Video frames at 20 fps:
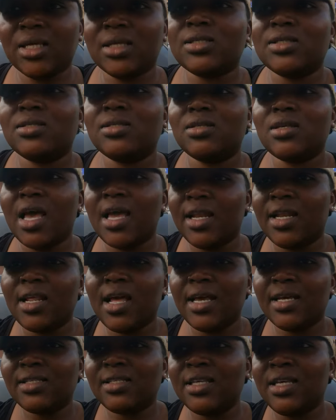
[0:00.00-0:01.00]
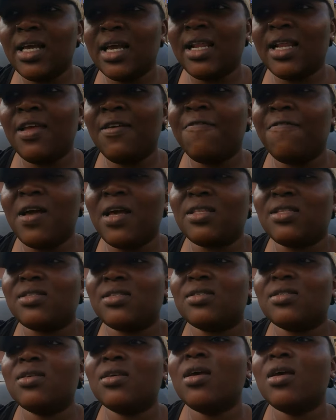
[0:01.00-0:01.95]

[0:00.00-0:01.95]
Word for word: Yes, and I see Ghana. In fact,